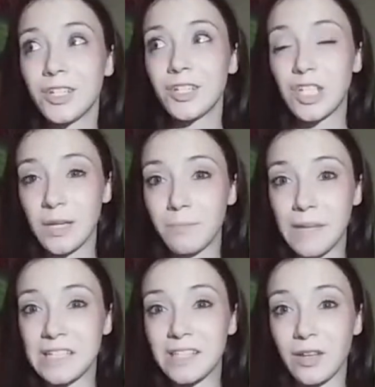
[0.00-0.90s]
she
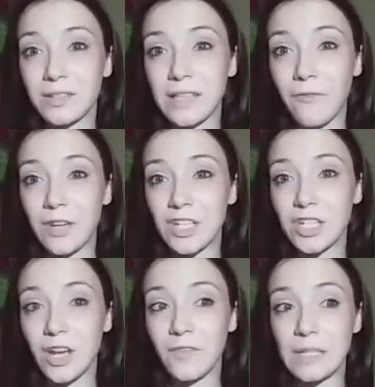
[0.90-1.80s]
meets the
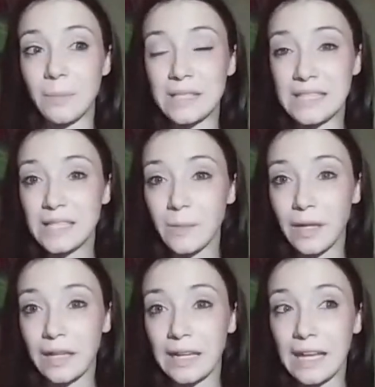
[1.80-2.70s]
definition of a
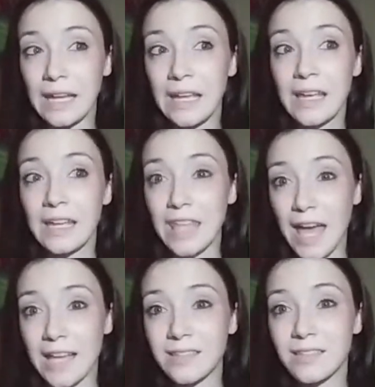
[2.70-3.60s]
disability,
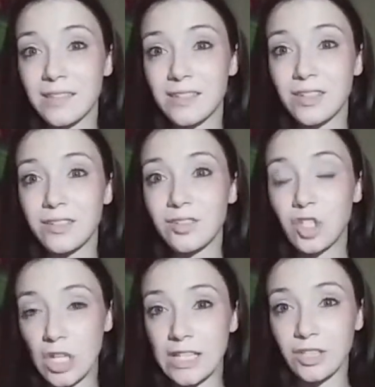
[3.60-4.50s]
yes,
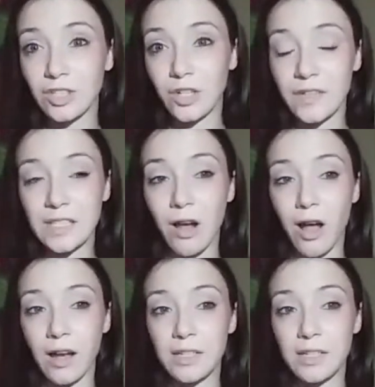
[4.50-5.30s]
she needs a service dog.